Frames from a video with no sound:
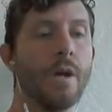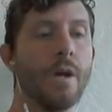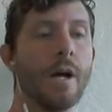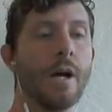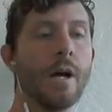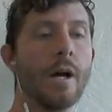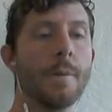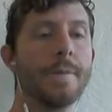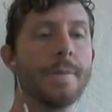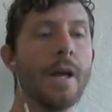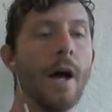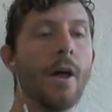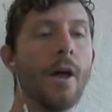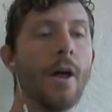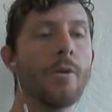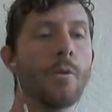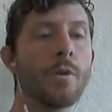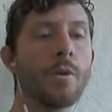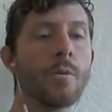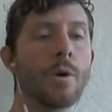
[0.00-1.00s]
The
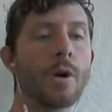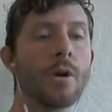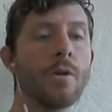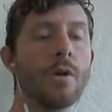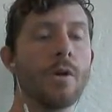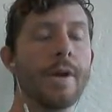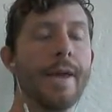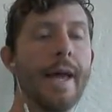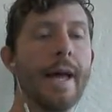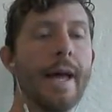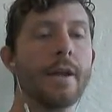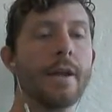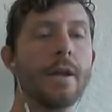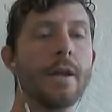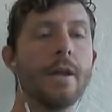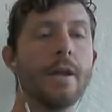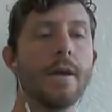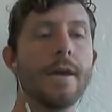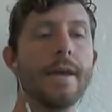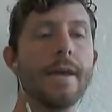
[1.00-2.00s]
other one we're going to look at
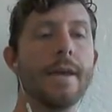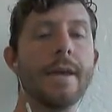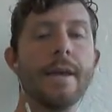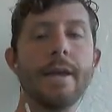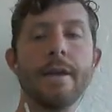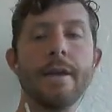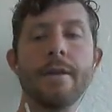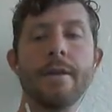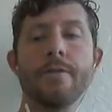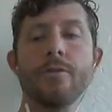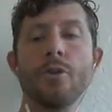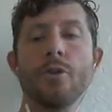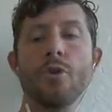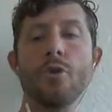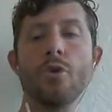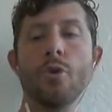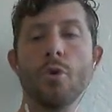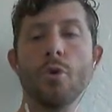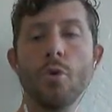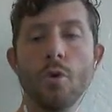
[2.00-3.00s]
is
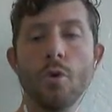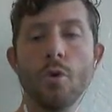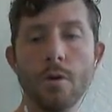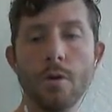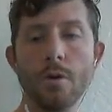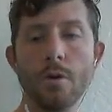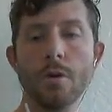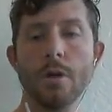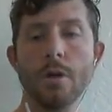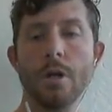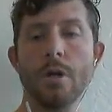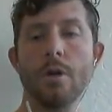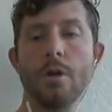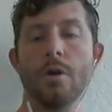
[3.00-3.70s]
Google.